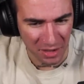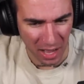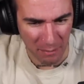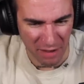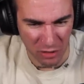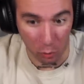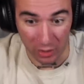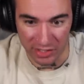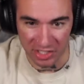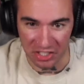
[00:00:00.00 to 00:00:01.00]
I'm
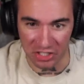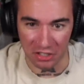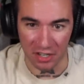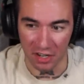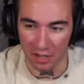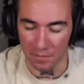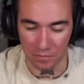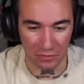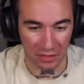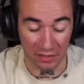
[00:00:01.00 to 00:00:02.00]
everyone's sister.
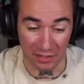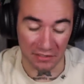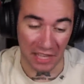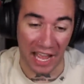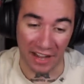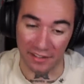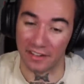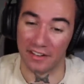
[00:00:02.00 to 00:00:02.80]
That